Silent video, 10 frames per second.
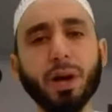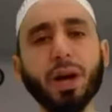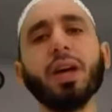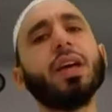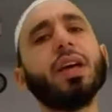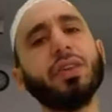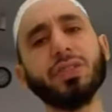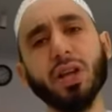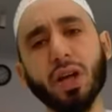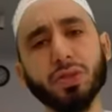But
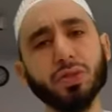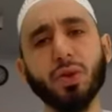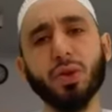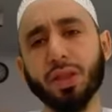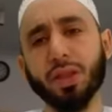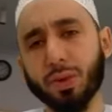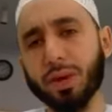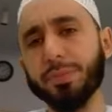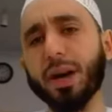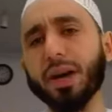there's also the
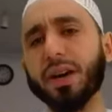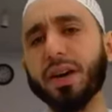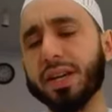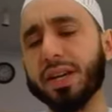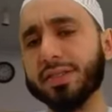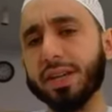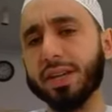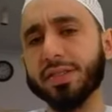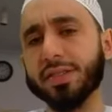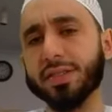word Baqar
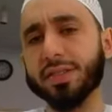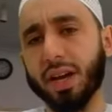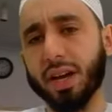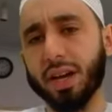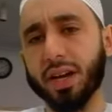is